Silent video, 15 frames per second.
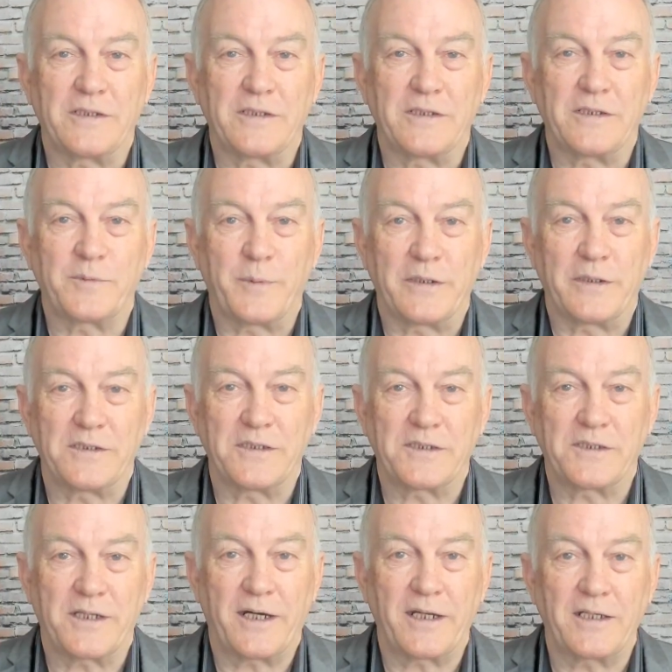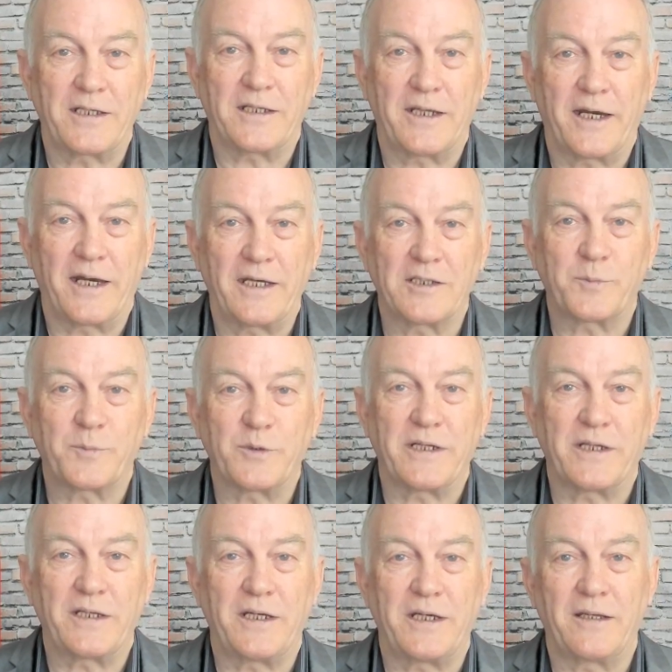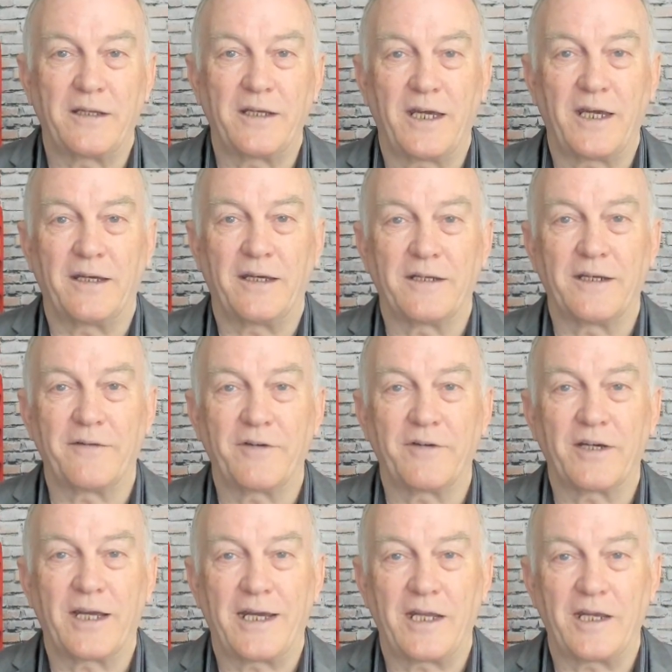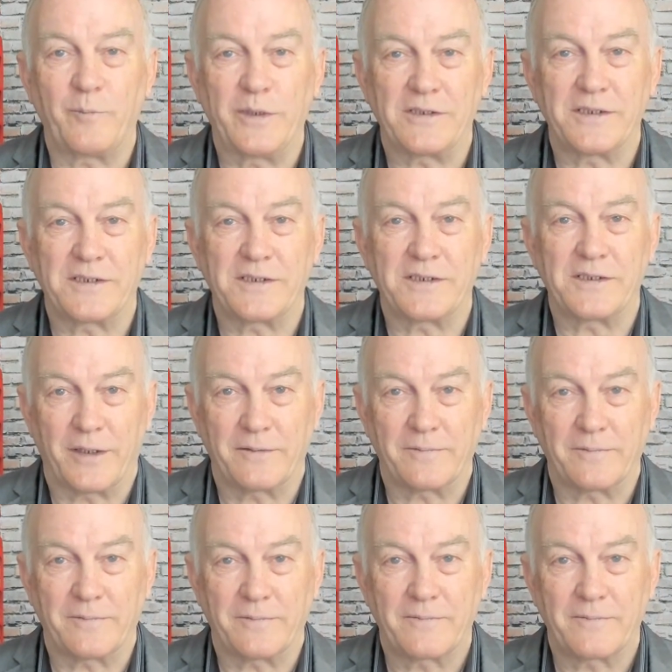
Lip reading: this business, starting today is presenting the Navigating Business Summit.